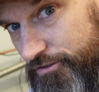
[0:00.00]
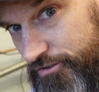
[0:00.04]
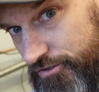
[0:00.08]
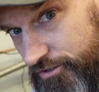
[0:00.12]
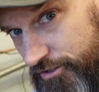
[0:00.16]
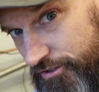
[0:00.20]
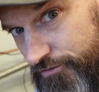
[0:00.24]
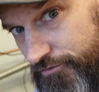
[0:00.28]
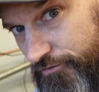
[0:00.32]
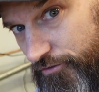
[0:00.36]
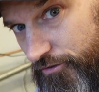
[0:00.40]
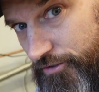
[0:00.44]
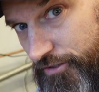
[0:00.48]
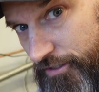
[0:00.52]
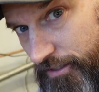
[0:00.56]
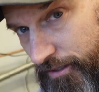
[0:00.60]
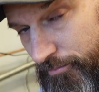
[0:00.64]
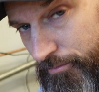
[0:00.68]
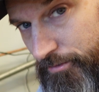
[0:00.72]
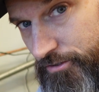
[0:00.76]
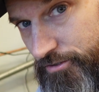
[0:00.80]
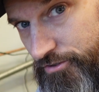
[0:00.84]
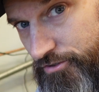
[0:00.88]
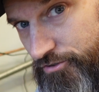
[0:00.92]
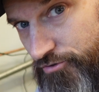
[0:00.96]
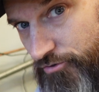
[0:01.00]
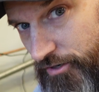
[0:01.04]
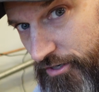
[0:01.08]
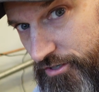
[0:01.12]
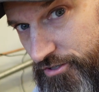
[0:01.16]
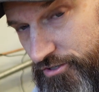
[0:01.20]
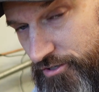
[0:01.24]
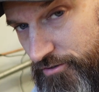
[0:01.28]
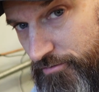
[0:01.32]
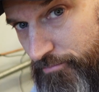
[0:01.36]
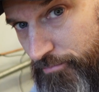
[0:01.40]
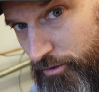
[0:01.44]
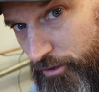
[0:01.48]
is just for
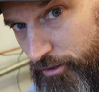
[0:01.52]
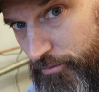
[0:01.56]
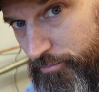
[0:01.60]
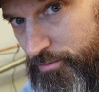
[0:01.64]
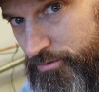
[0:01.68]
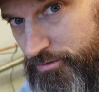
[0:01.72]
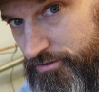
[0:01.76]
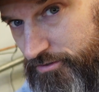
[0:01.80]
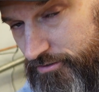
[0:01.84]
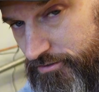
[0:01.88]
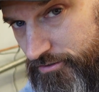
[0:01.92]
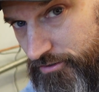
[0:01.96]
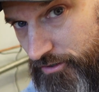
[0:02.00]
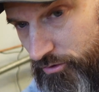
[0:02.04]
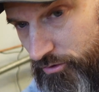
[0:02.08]
demonstration purposes